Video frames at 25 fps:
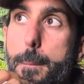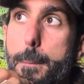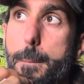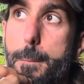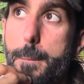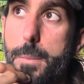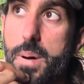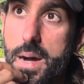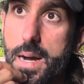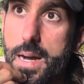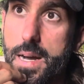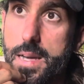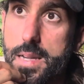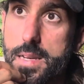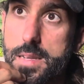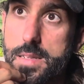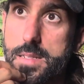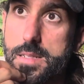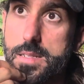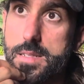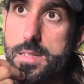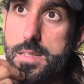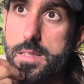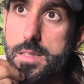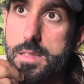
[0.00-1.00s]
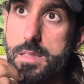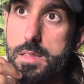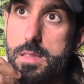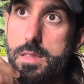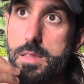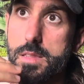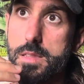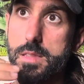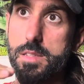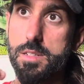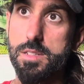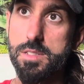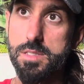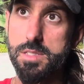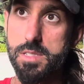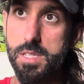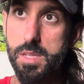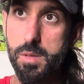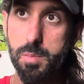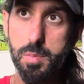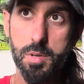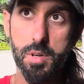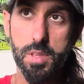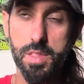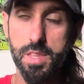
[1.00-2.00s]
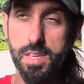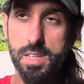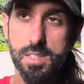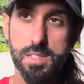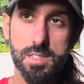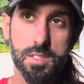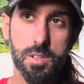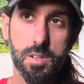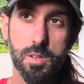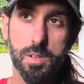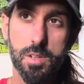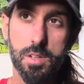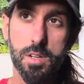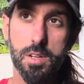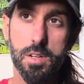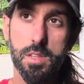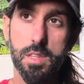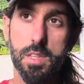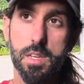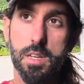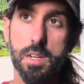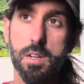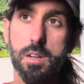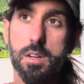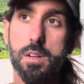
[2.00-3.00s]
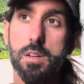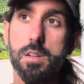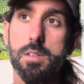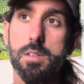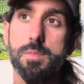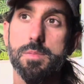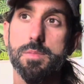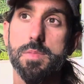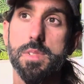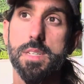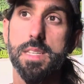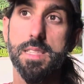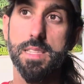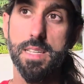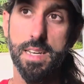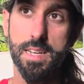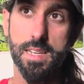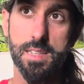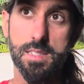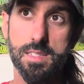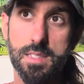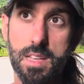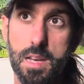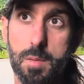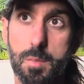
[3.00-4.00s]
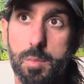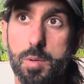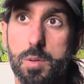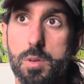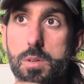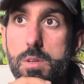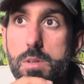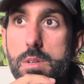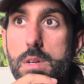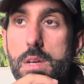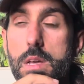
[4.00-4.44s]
But there's deeper things going on there in that example.